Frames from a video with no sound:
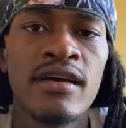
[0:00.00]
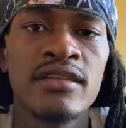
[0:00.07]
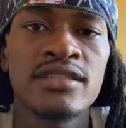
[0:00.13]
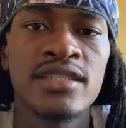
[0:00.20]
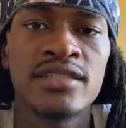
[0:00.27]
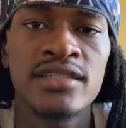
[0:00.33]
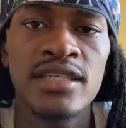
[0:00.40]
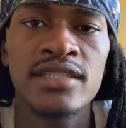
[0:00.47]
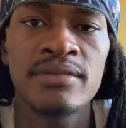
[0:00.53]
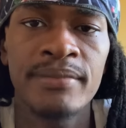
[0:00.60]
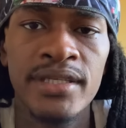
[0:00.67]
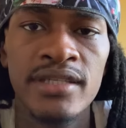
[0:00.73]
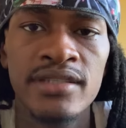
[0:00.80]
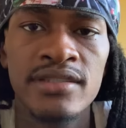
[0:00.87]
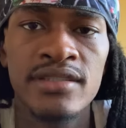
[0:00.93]
to six
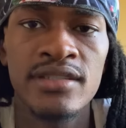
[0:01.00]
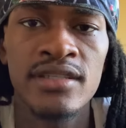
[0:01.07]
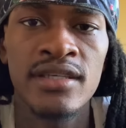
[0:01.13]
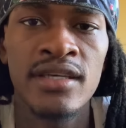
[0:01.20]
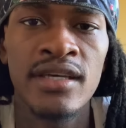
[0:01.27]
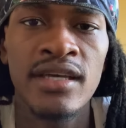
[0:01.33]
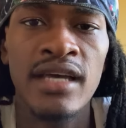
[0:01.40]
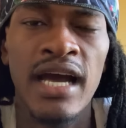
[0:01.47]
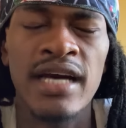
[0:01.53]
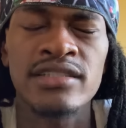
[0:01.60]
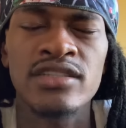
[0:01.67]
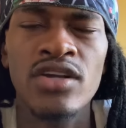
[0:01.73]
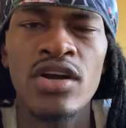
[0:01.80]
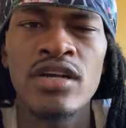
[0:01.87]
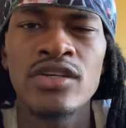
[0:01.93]
minutes, I
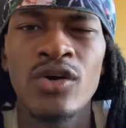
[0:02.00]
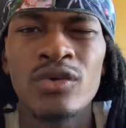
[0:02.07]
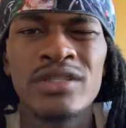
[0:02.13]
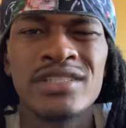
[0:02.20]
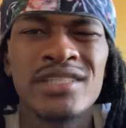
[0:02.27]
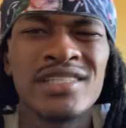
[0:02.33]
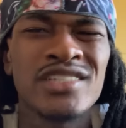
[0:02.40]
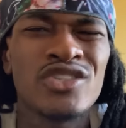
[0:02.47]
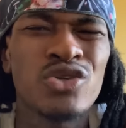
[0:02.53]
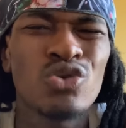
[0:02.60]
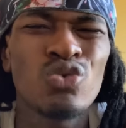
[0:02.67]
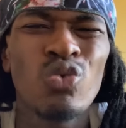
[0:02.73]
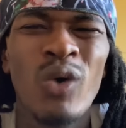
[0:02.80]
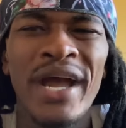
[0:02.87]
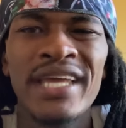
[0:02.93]
started noticing two
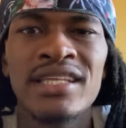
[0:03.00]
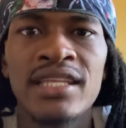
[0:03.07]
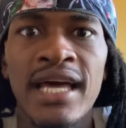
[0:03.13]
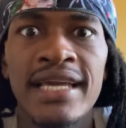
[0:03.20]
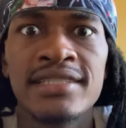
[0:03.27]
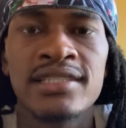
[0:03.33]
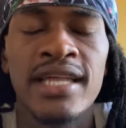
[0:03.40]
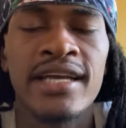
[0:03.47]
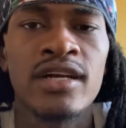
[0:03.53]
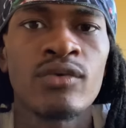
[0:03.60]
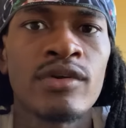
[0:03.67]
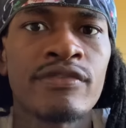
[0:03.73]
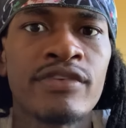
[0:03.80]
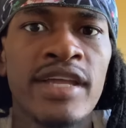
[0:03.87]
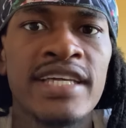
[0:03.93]
white lights, like a
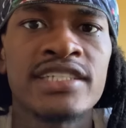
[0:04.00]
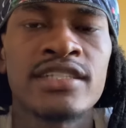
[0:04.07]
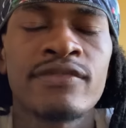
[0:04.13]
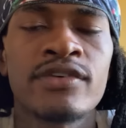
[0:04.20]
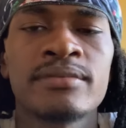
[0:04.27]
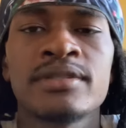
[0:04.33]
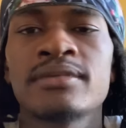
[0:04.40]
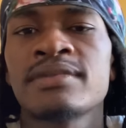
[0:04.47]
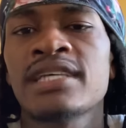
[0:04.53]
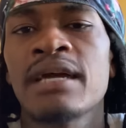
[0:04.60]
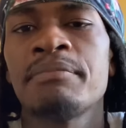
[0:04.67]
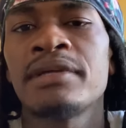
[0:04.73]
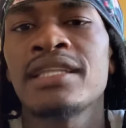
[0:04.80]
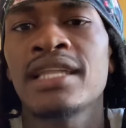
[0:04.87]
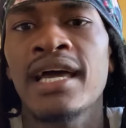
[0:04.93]
reflection from some
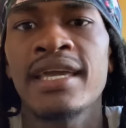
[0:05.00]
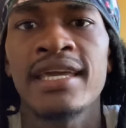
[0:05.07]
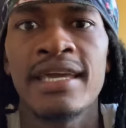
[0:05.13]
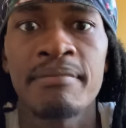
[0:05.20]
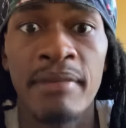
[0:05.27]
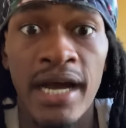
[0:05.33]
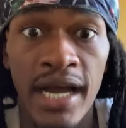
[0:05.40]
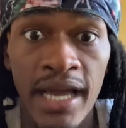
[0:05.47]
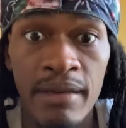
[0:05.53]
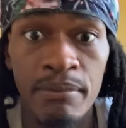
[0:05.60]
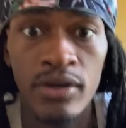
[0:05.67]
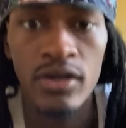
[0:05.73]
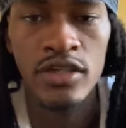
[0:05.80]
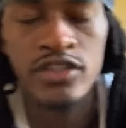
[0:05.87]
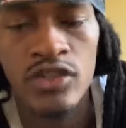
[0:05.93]
type of light in my
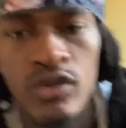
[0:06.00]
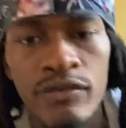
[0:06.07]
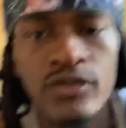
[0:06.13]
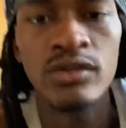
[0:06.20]
eyeball. So if